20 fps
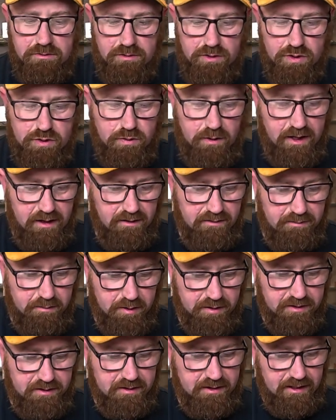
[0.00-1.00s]
12
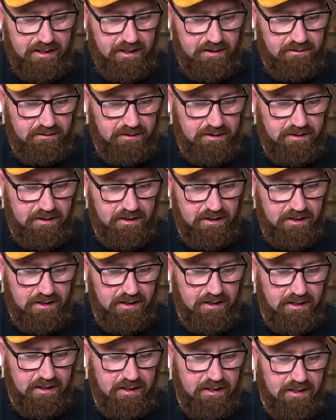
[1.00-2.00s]
months now,
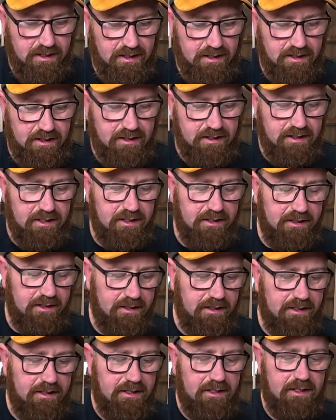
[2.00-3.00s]

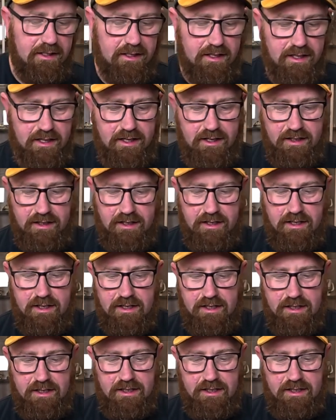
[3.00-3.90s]
and yeah,